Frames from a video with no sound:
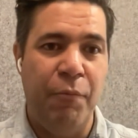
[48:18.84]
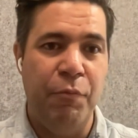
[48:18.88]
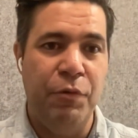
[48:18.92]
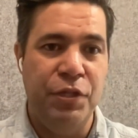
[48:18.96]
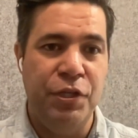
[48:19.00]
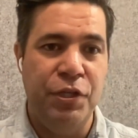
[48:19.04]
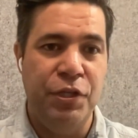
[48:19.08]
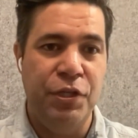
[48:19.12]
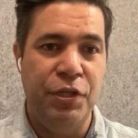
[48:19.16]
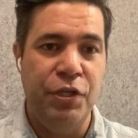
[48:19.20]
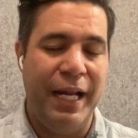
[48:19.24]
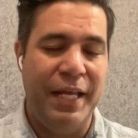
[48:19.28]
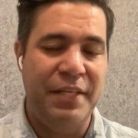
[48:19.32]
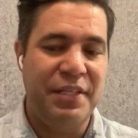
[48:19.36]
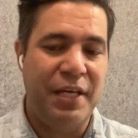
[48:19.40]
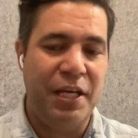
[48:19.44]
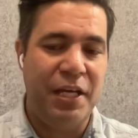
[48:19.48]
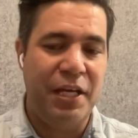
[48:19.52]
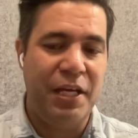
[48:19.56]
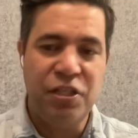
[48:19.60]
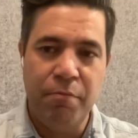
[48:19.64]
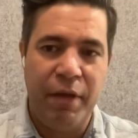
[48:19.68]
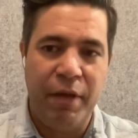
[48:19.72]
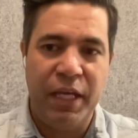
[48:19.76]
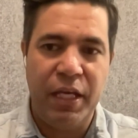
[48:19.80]
And with the
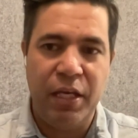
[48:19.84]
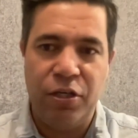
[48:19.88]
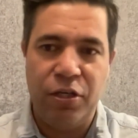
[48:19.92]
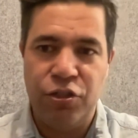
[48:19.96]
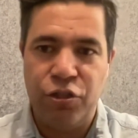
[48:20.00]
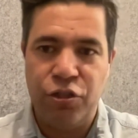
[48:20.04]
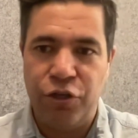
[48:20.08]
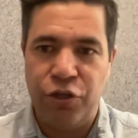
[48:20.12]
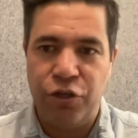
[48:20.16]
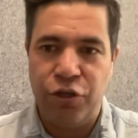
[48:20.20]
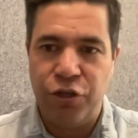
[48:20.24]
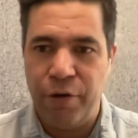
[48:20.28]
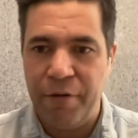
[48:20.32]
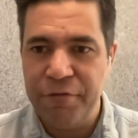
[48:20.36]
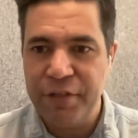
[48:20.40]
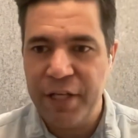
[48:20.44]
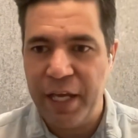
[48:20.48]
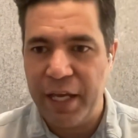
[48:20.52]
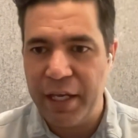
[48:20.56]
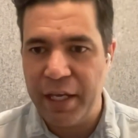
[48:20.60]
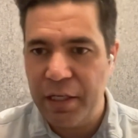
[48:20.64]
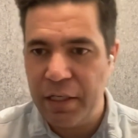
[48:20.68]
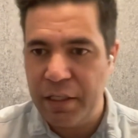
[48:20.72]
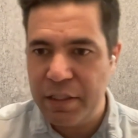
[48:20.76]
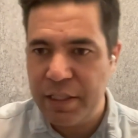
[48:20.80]
utilization, making sure your
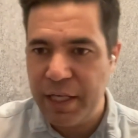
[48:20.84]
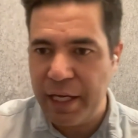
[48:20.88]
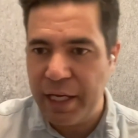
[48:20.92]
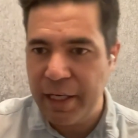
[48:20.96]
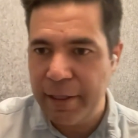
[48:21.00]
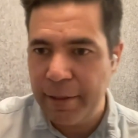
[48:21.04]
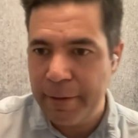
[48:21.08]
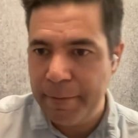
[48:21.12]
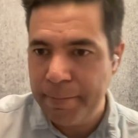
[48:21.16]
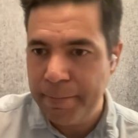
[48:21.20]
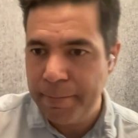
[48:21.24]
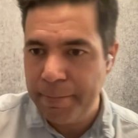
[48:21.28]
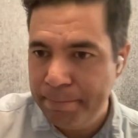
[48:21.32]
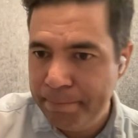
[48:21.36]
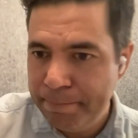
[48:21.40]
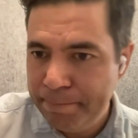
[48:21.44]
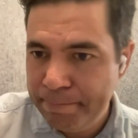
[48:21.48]
offtake can take it.